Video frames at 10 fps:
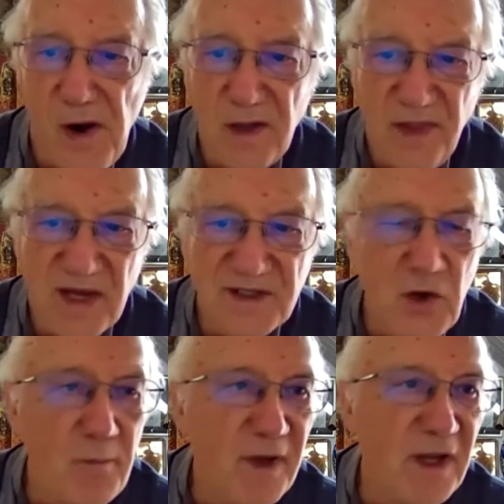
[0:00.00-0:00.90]
There are so
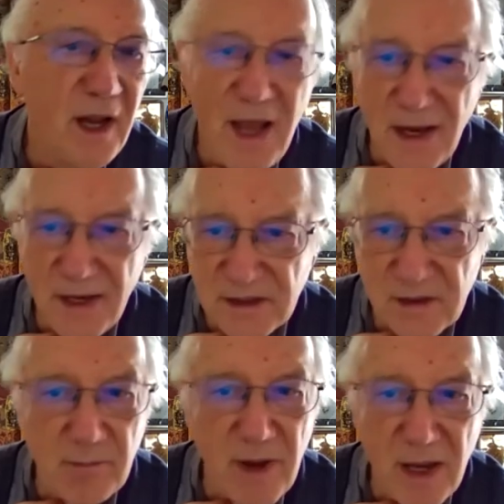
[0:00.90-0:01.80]
many lines,
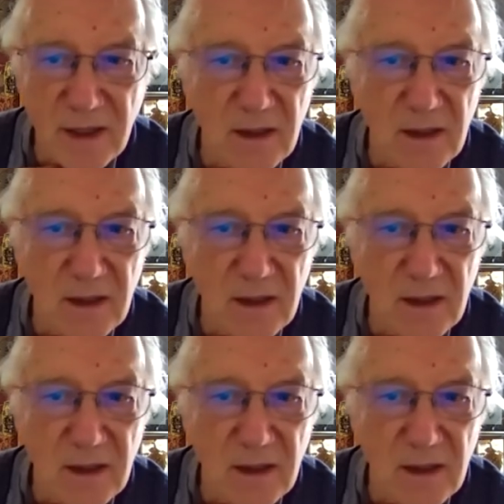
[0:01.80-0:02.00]
but